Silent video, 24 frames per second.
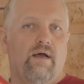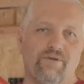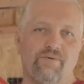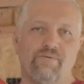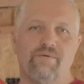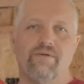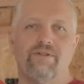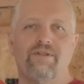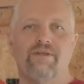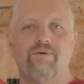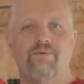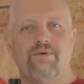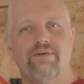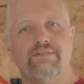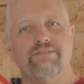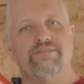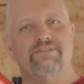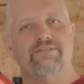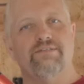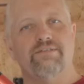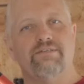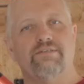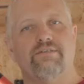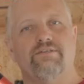It really was
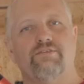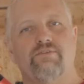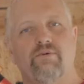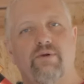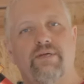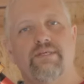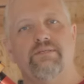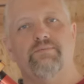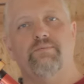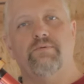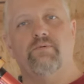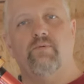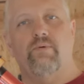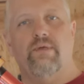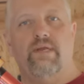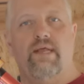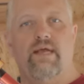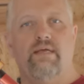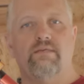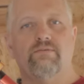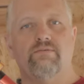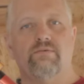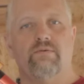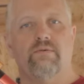just a choice between
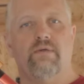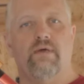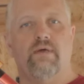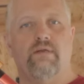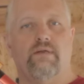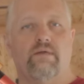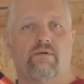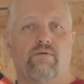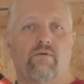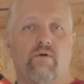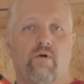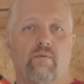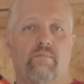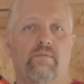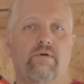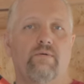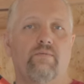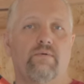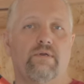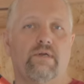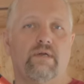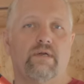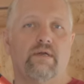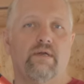Astrodon and Chroma
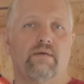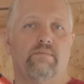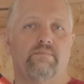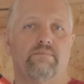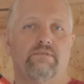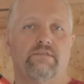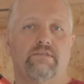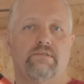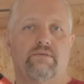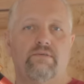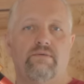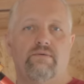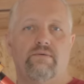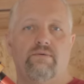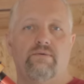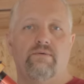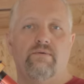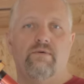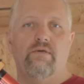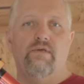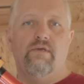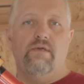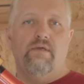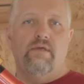when it comes
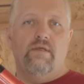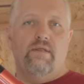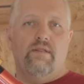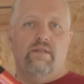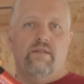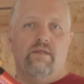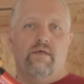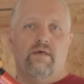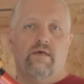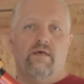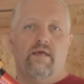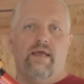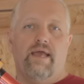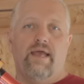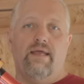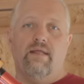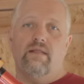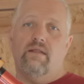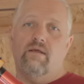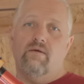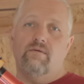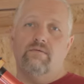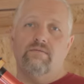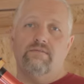to the
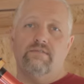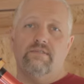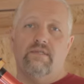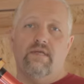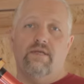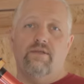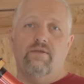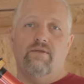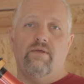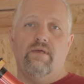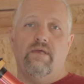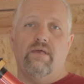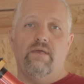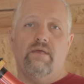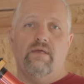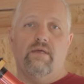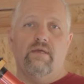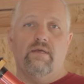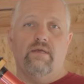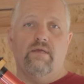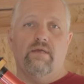halos that you get,